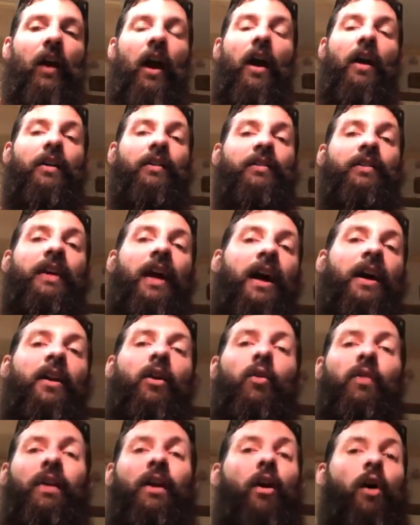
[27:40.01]
honestly, I
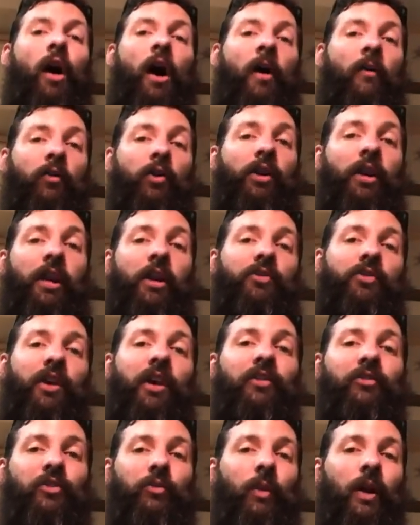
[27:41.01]
don't think I'll ever get a
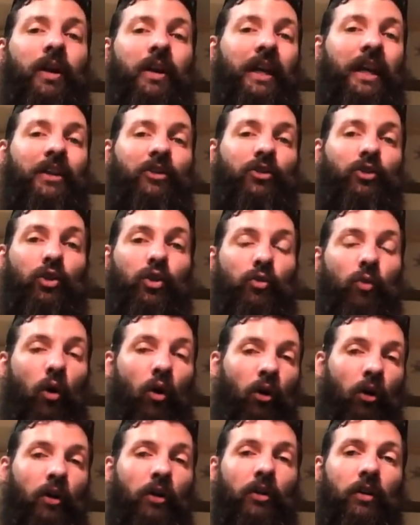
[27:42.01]
chance to ride an
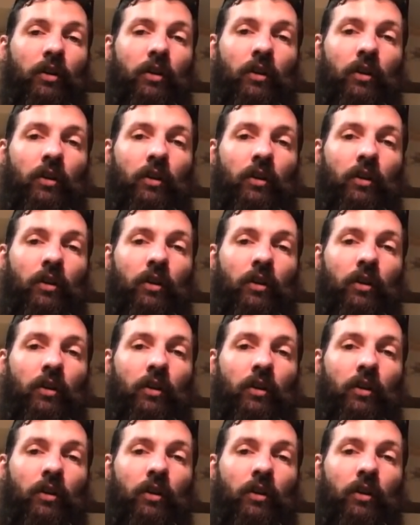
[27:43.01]
H2R.